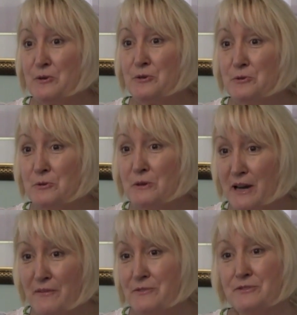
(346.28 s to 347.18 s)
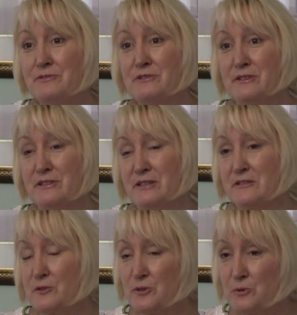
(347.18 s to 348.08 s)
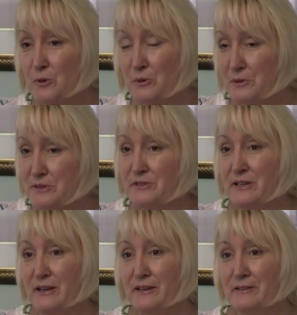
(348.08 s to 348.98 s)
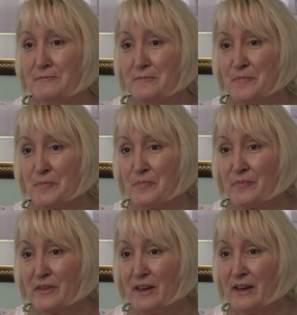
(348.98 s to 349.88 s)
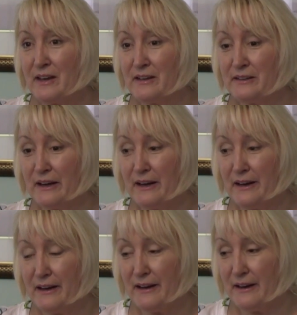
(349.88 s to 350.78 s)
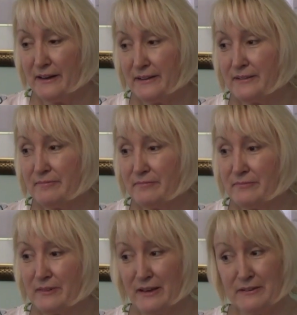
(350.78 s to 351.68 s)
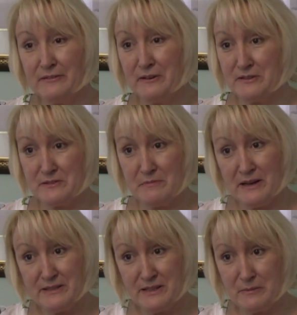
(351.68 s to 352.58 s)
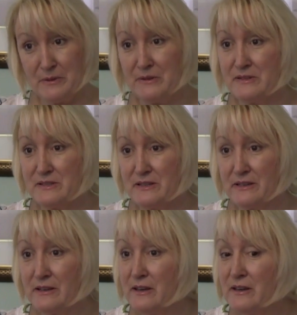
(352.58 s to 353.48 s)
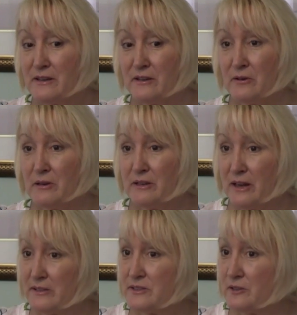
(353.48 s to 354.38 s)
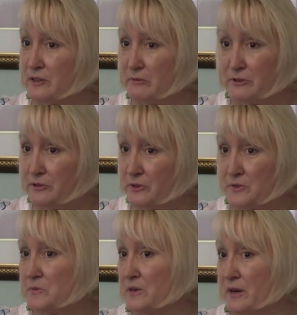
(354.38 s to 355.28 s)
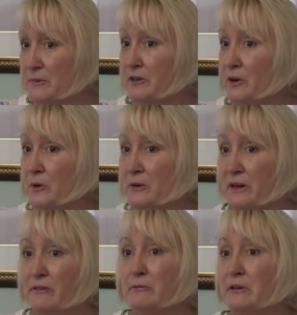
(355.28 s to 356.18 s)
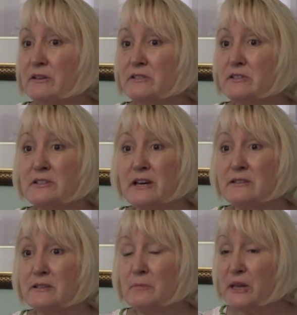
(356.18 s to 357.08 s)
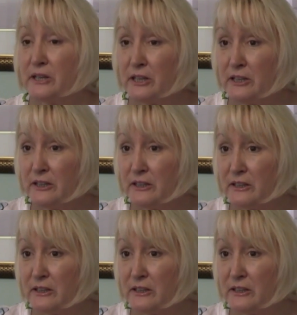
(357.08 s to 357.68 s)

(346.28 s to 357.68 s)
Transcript: You have to do these things or you are going to die. And I kind of lost my temper and said, you know what, God's the only one who knows when I'm going to go, and everyone else just has an opinion.